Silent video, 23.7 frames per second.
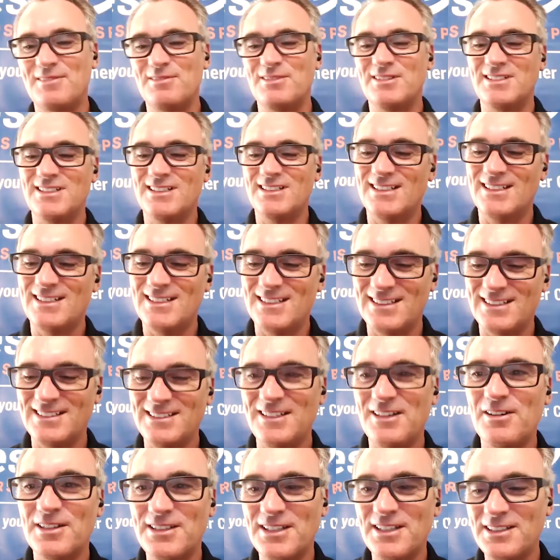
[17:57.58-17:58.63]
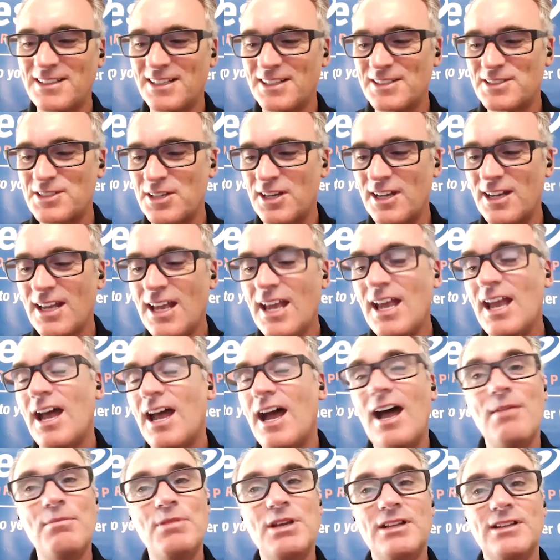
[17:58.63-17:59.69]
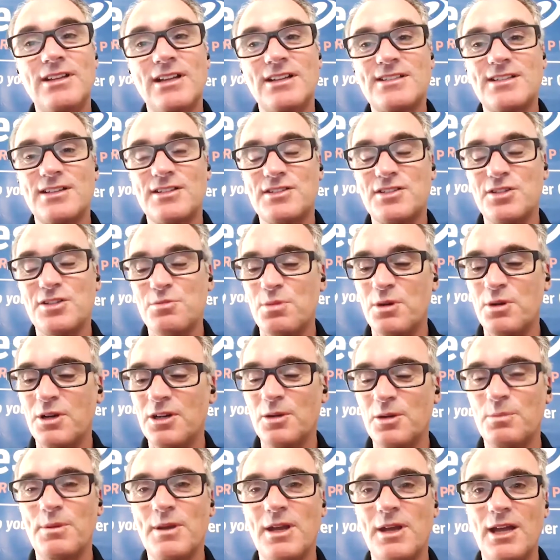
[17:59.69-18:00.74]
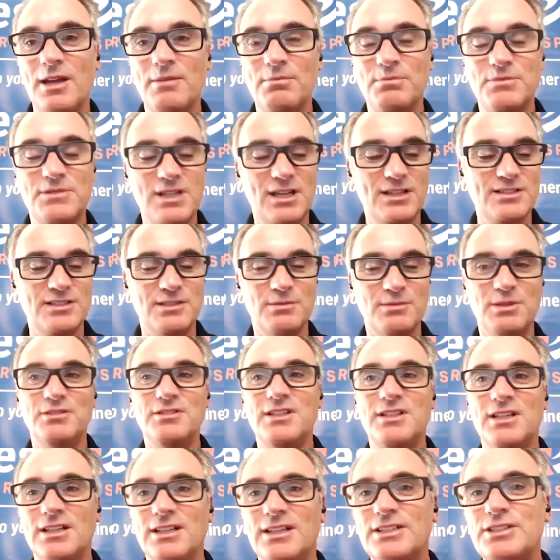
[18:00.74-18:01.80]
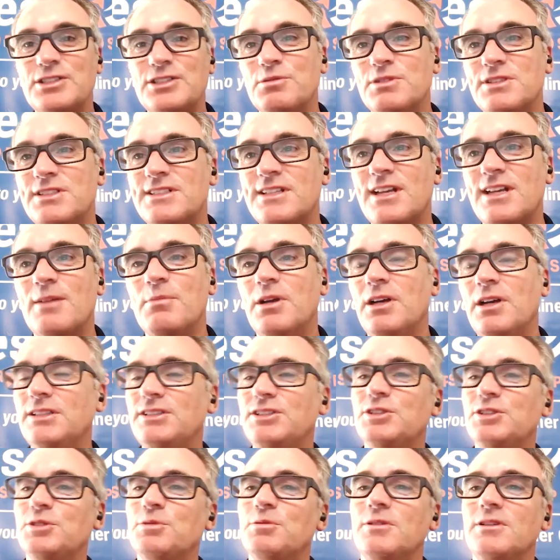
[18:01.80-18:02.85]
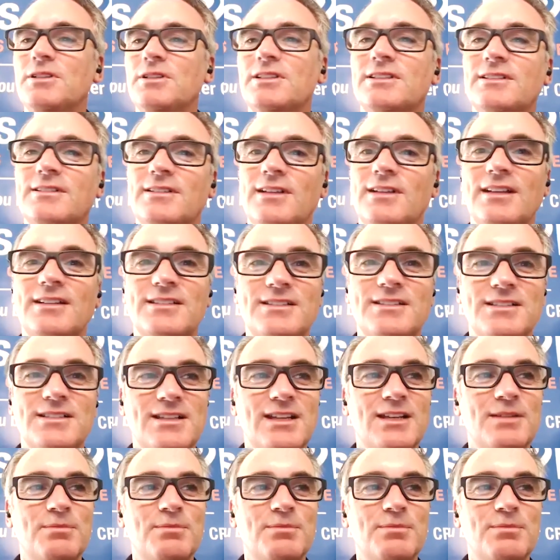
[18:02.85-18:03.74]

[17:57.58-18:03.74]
it. No, I think that's great. I mean, that's a superb um, testimonial that you would stand behind your work that to that